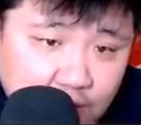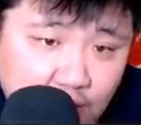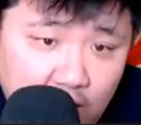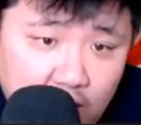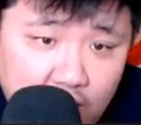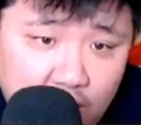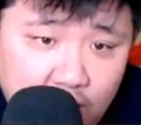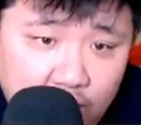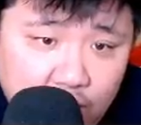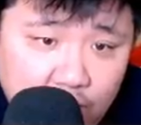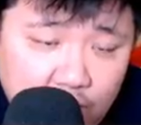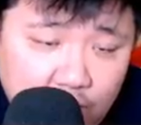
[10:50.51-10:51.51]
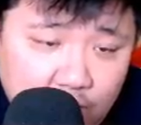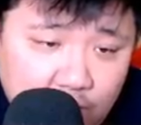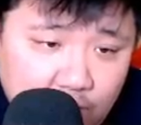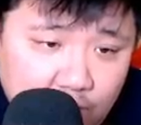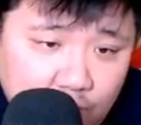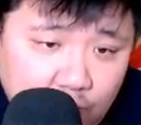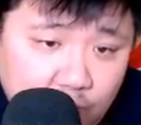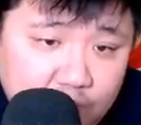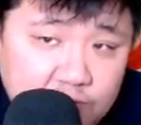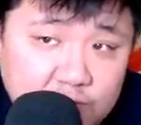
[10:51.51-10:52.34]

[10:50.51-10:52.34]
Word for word: Uh, with the